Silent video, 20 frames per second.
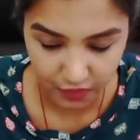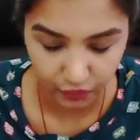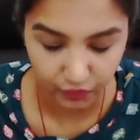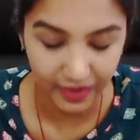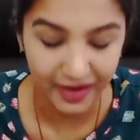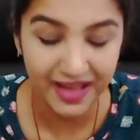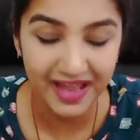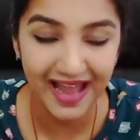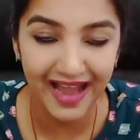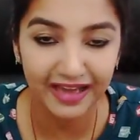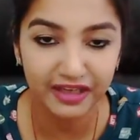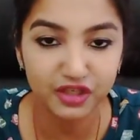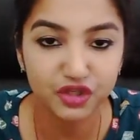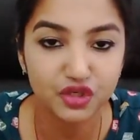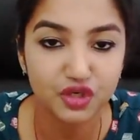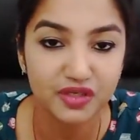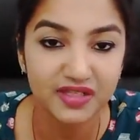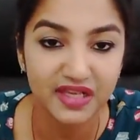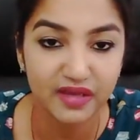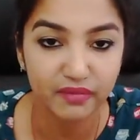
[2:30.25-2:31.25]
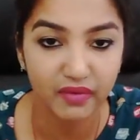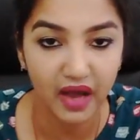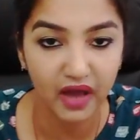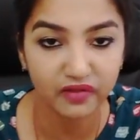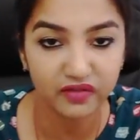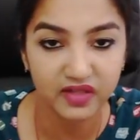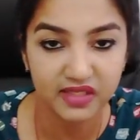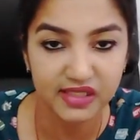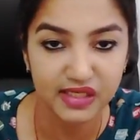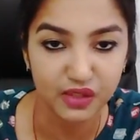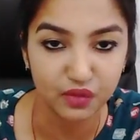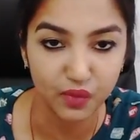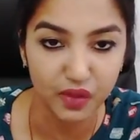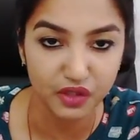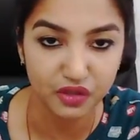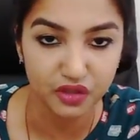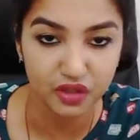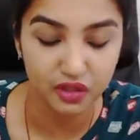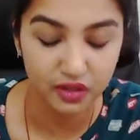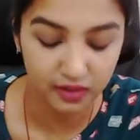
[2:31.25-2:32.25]
Very anxious about the
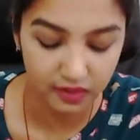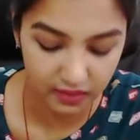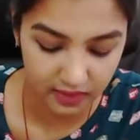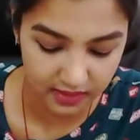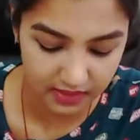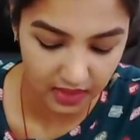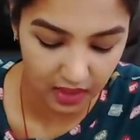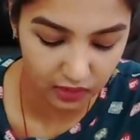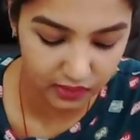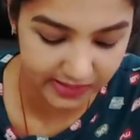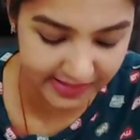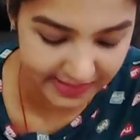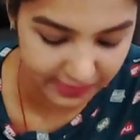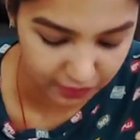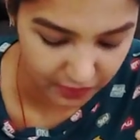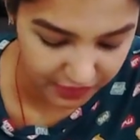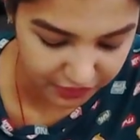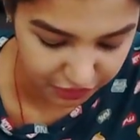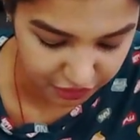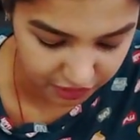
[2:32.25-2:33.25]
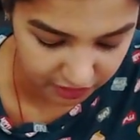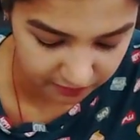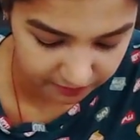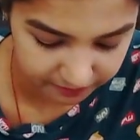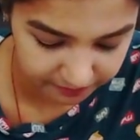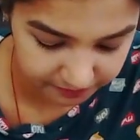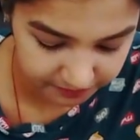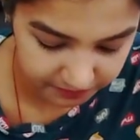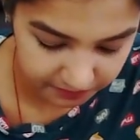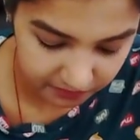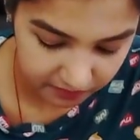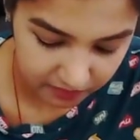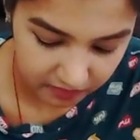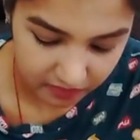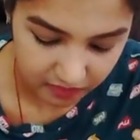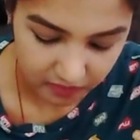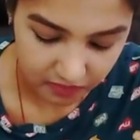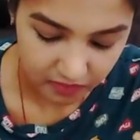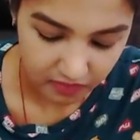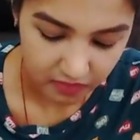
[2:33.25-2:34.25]
situation, this whole situation.
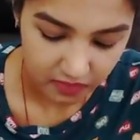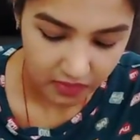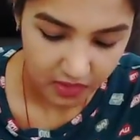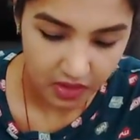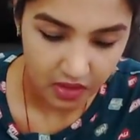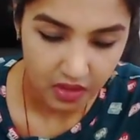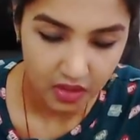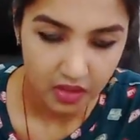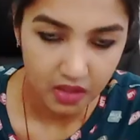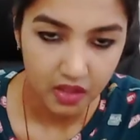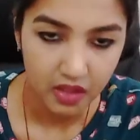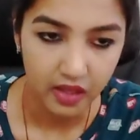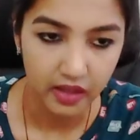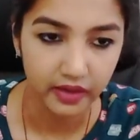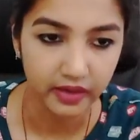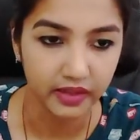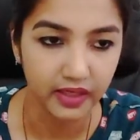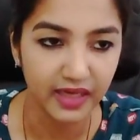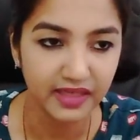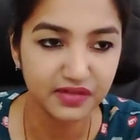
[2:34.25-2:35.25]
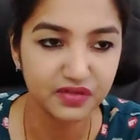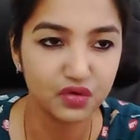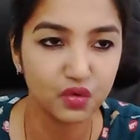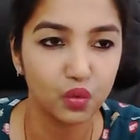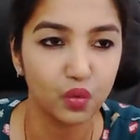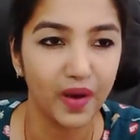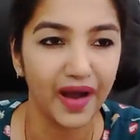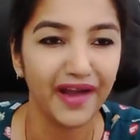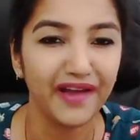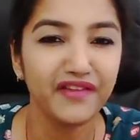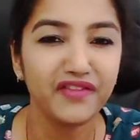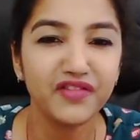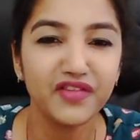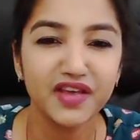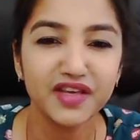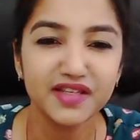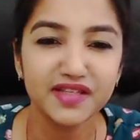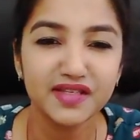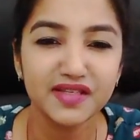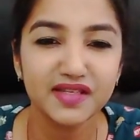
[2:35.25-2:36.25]
In regards to why
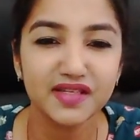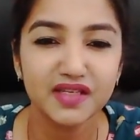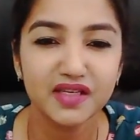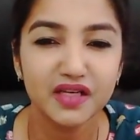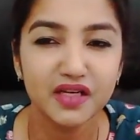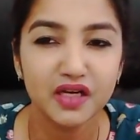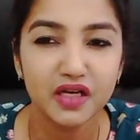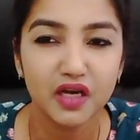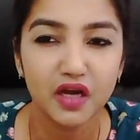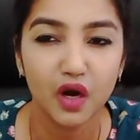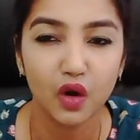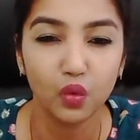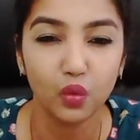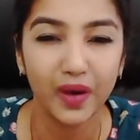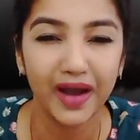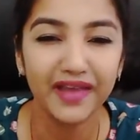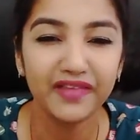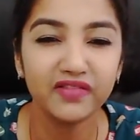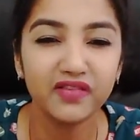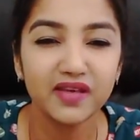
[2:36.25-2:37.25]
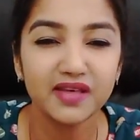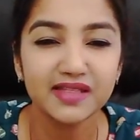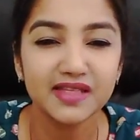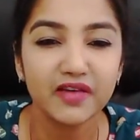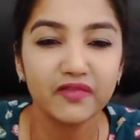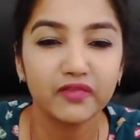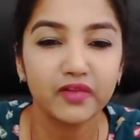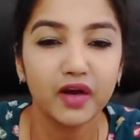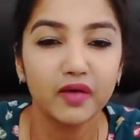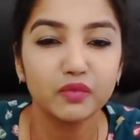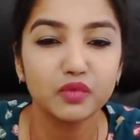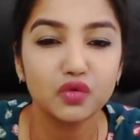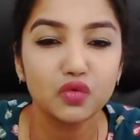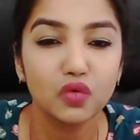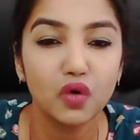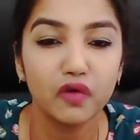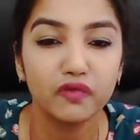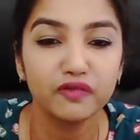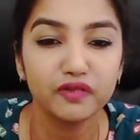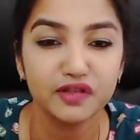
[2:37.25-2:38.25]
things have come
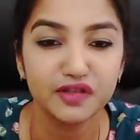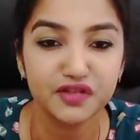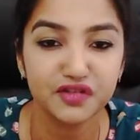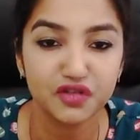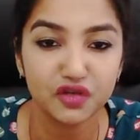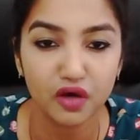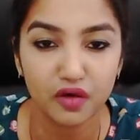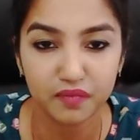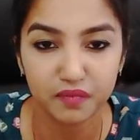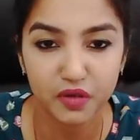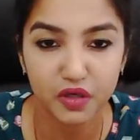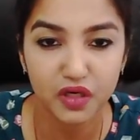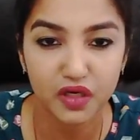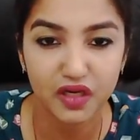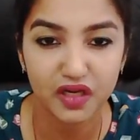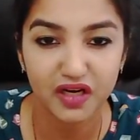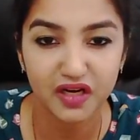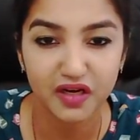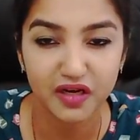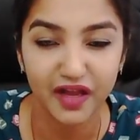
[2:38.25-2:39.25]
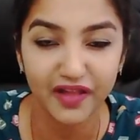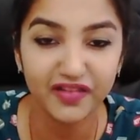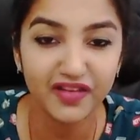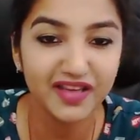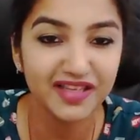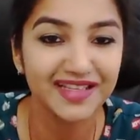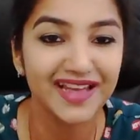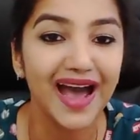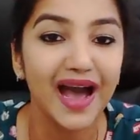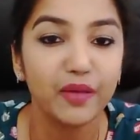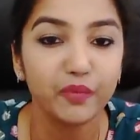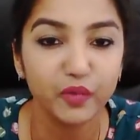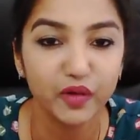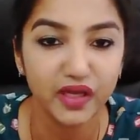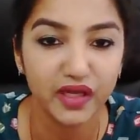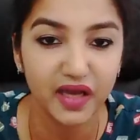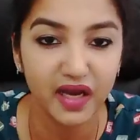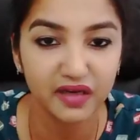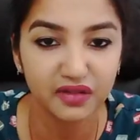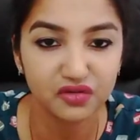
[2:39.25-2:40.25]
to a full stop. Nothing is
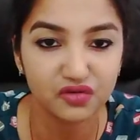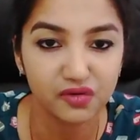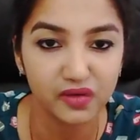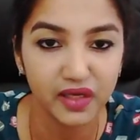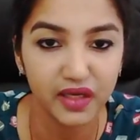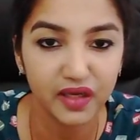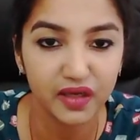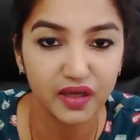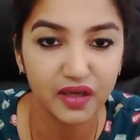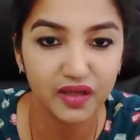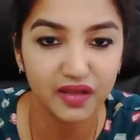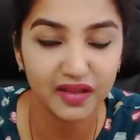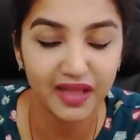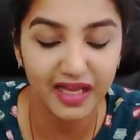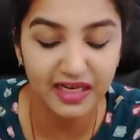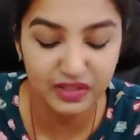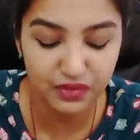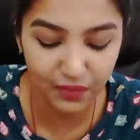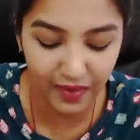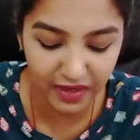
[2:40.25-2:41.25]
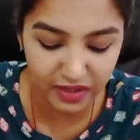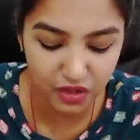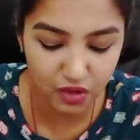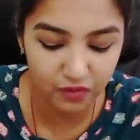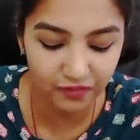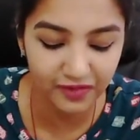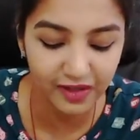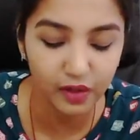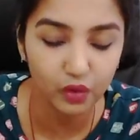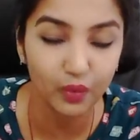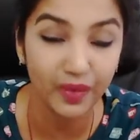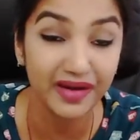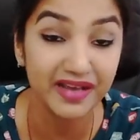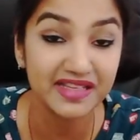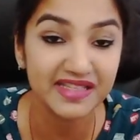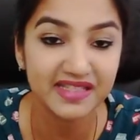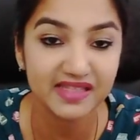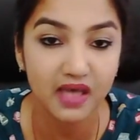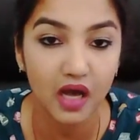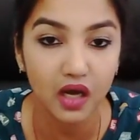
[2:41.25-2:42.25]
happening actually. That is why you feel
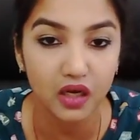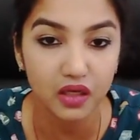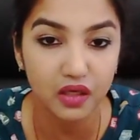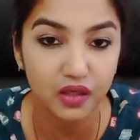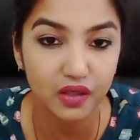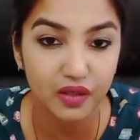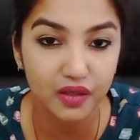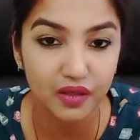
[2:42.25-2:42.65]
very stuck.